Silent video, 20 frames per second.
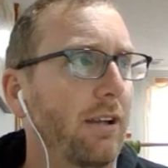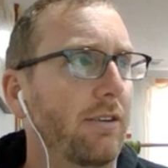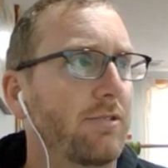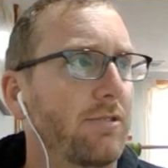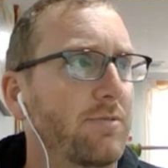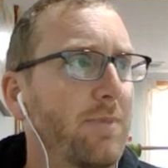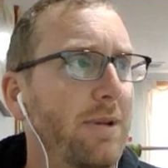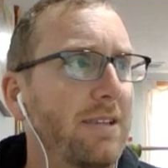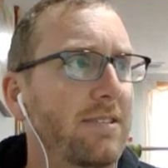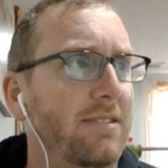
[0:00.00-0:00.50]

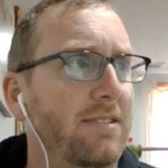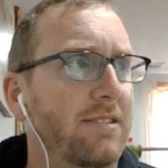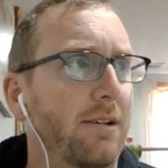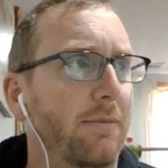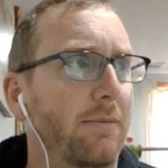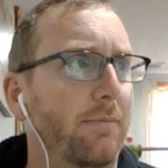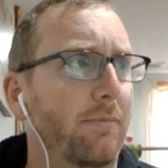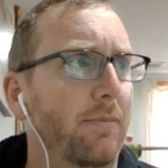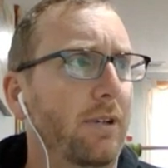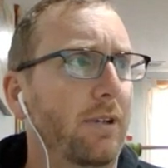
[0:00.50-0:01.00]
There's been
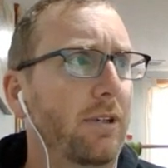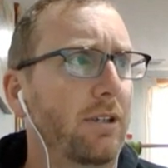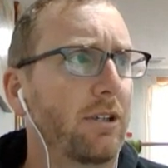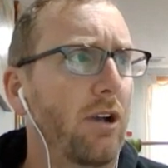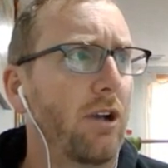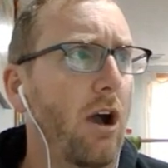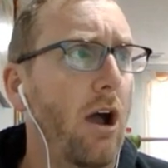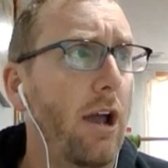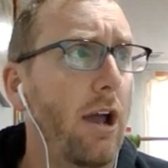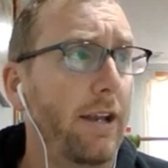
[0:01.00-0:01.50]
some
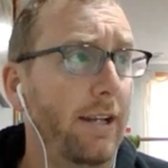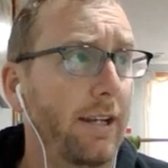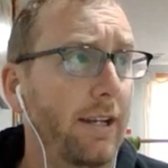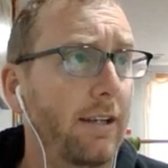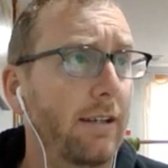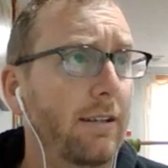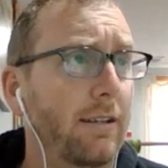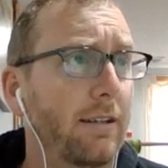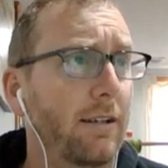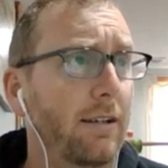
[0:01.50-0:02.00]

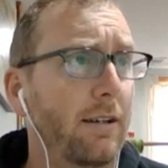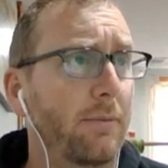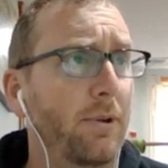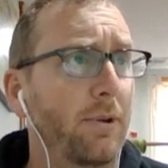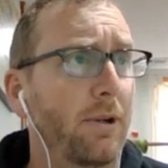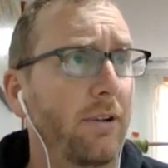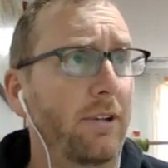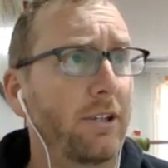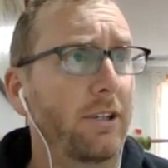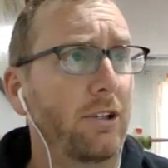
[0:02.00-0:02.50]
gaudy
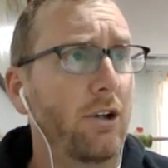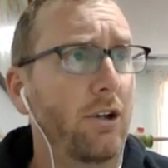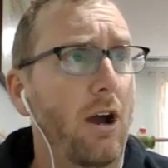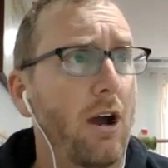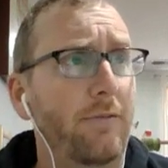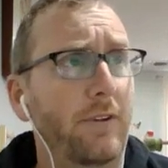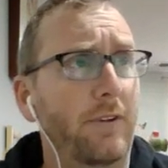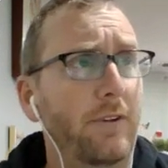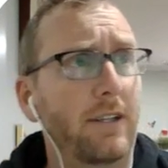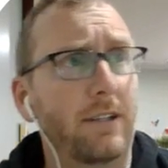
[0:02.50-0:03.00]

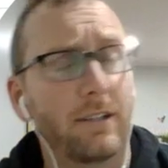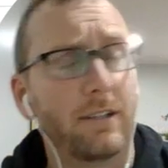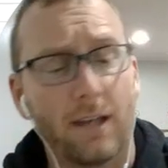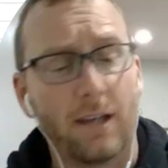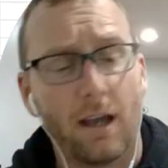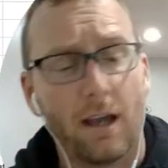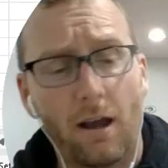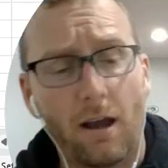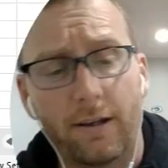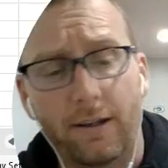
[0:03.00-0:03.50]

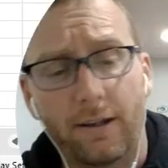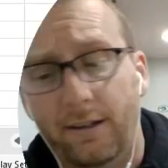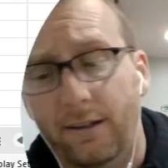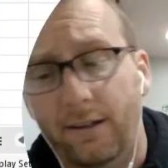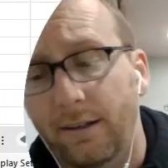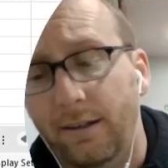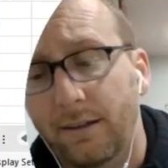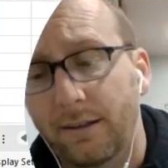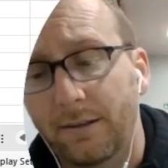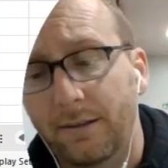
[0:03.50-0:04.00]

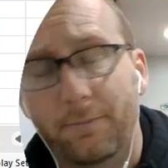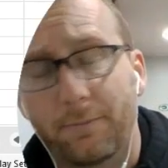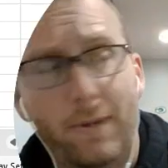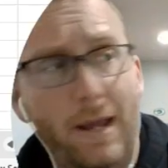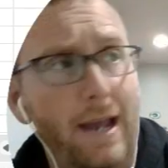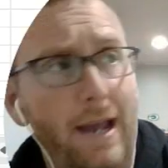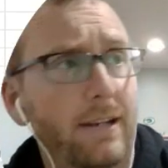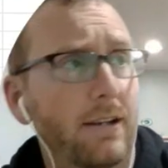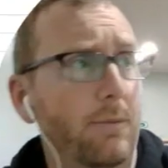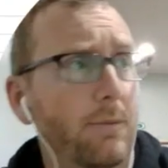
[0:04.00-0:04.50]

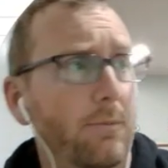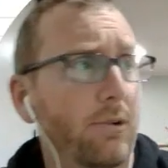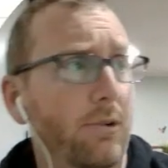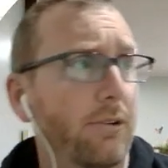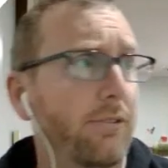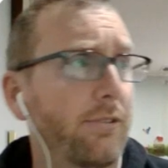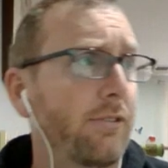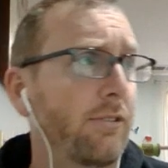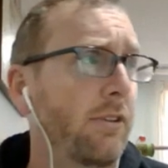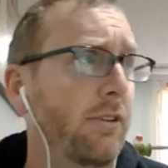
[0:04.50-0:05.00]
Paddy
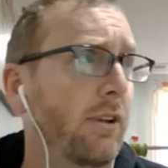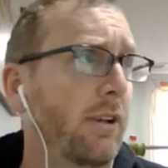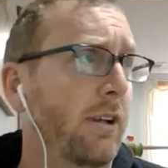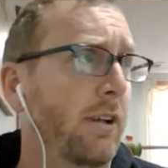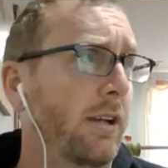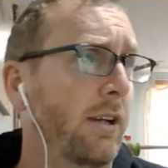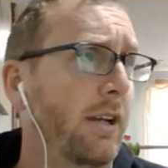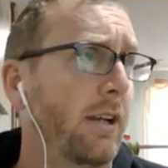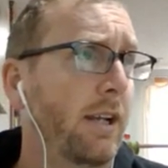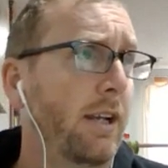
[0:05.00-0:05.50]
numbers
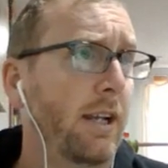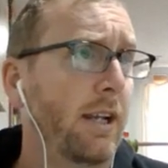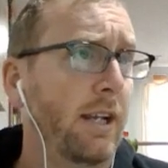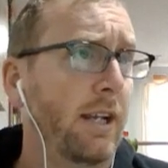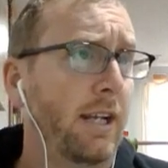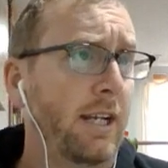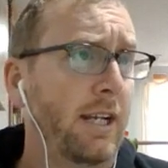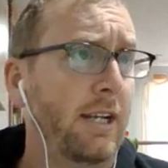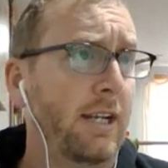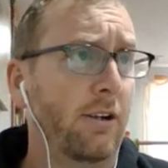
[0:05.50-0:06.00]

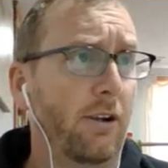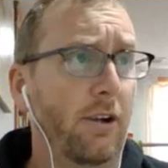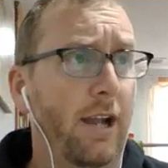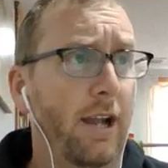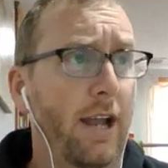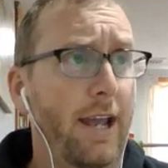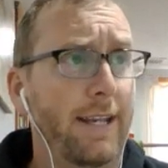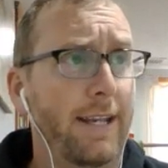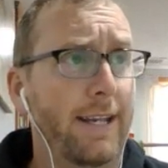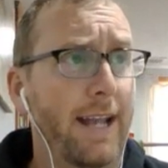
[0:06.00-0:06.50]
here
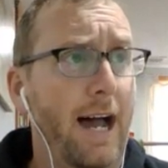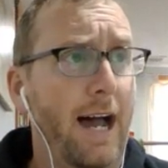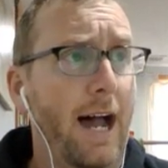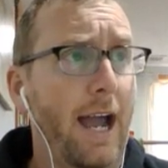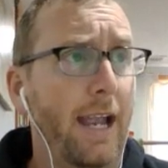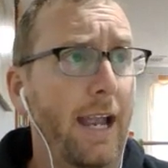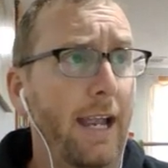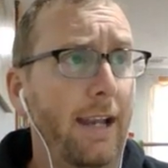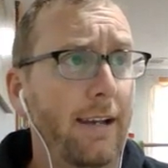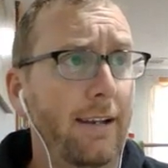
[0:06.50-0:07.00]
at
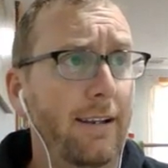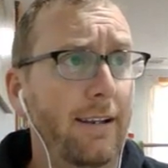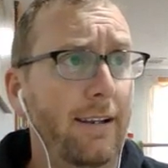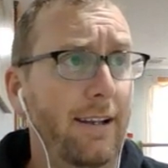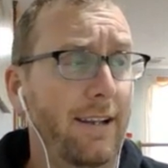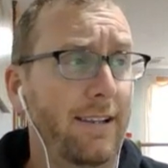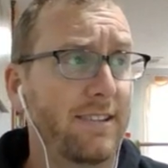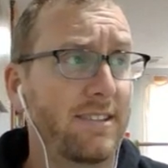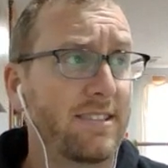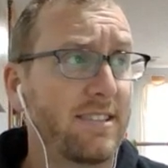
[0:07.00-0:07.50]
9
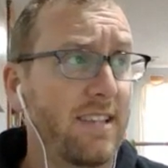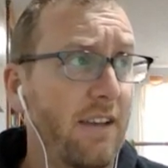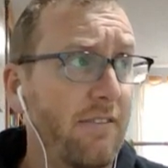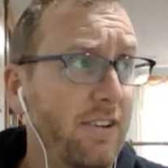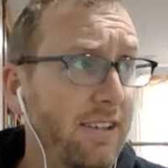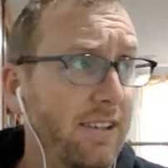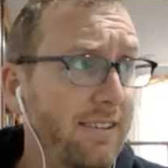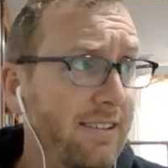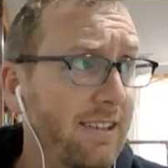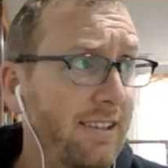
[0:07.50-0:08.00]
and
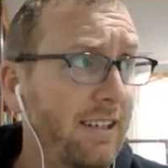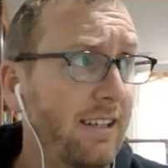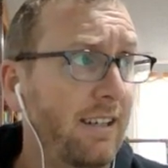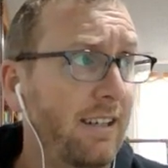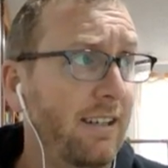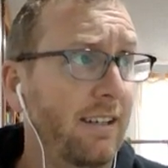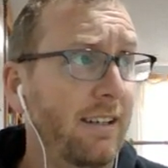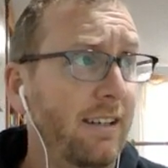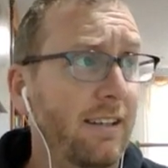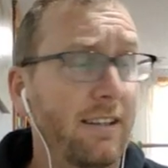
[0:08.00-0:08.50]

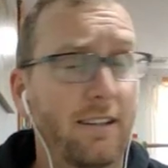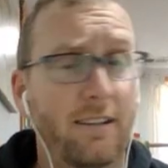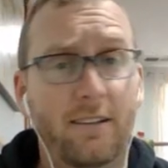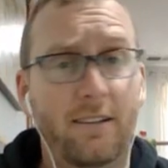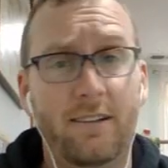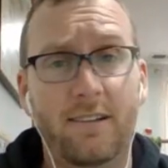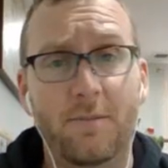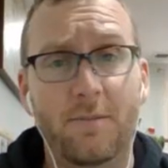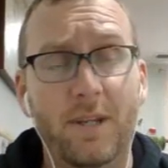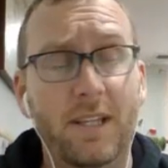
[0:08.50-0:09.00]
17.
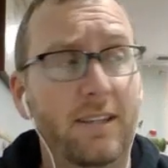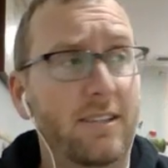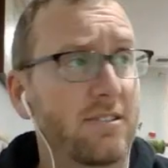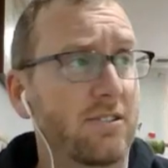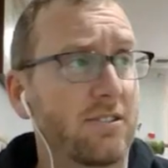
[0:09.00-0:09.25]
To me, the